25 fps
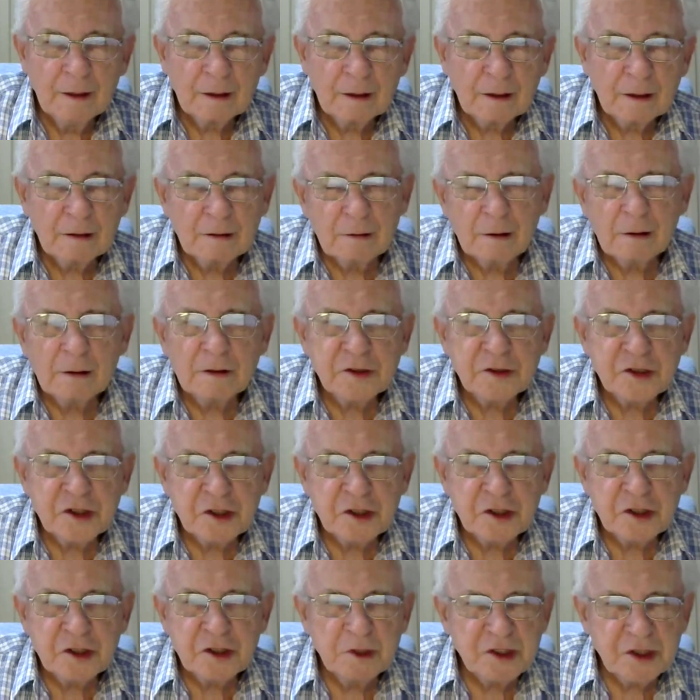
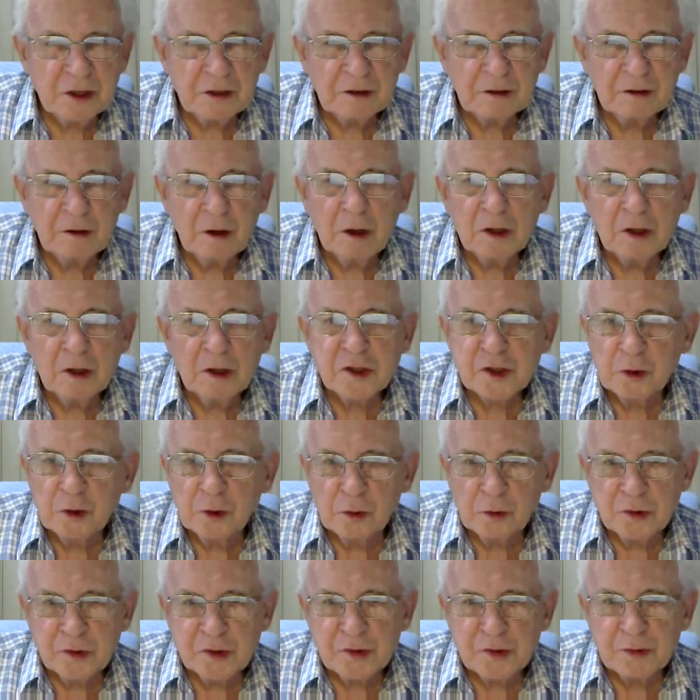Catholicism is at a
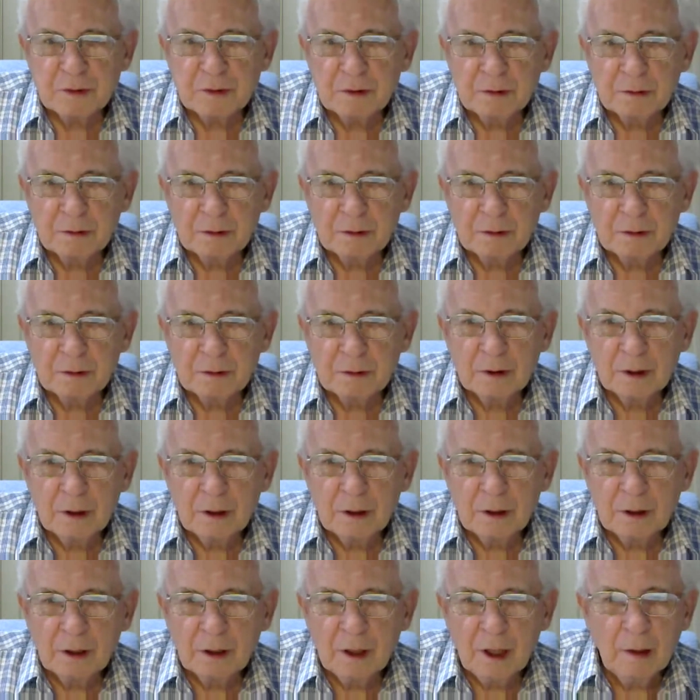crossroads.
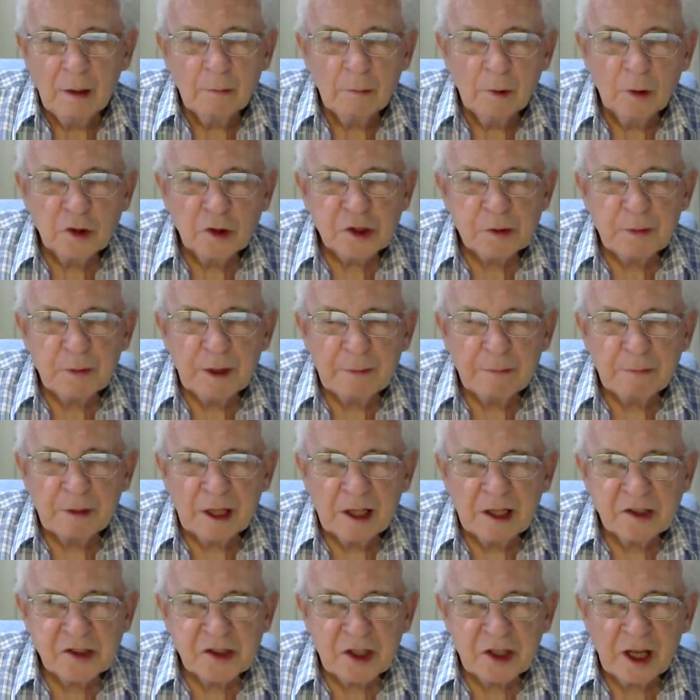Most
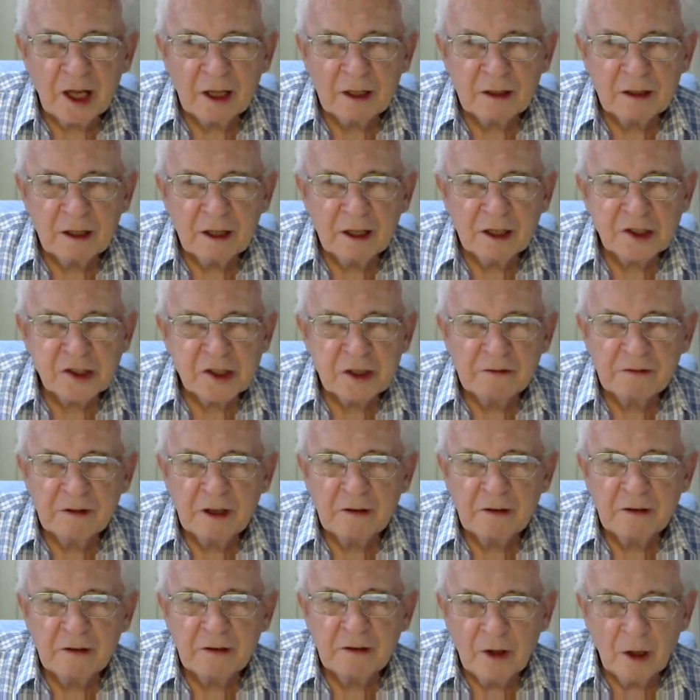baptized Catholics have
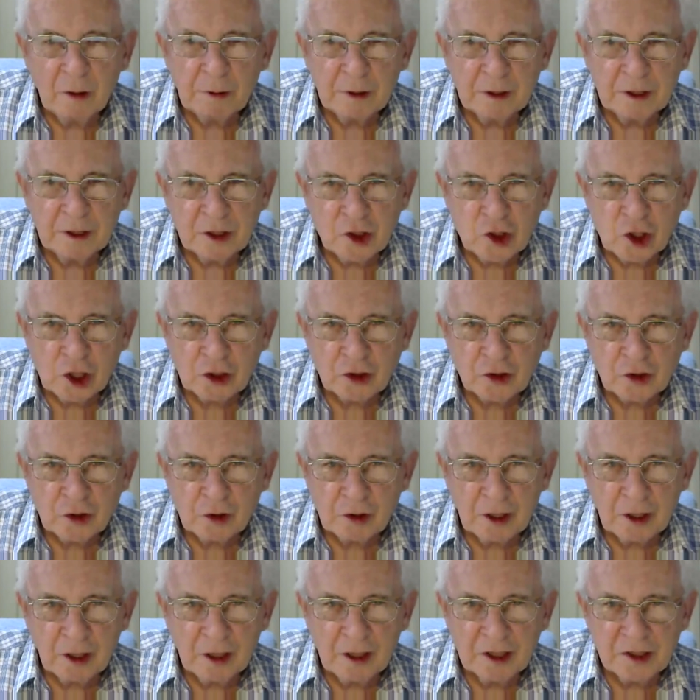given up on the church
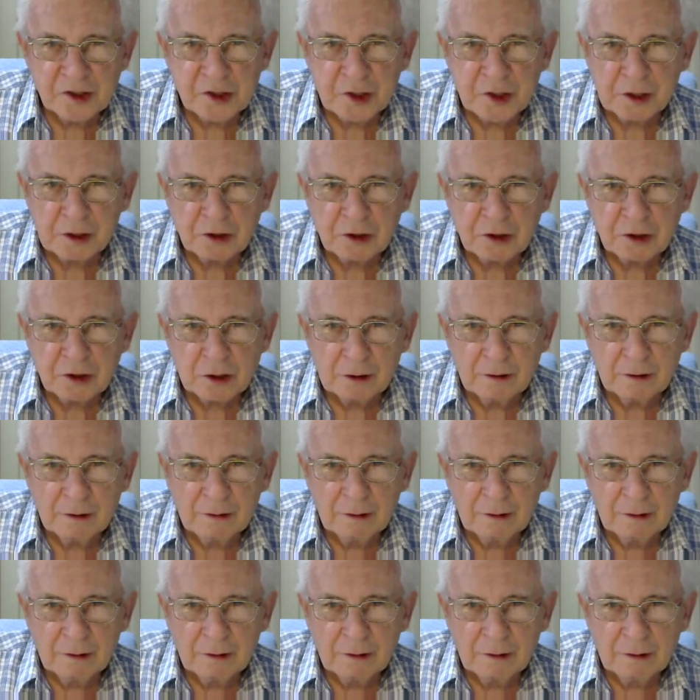organization.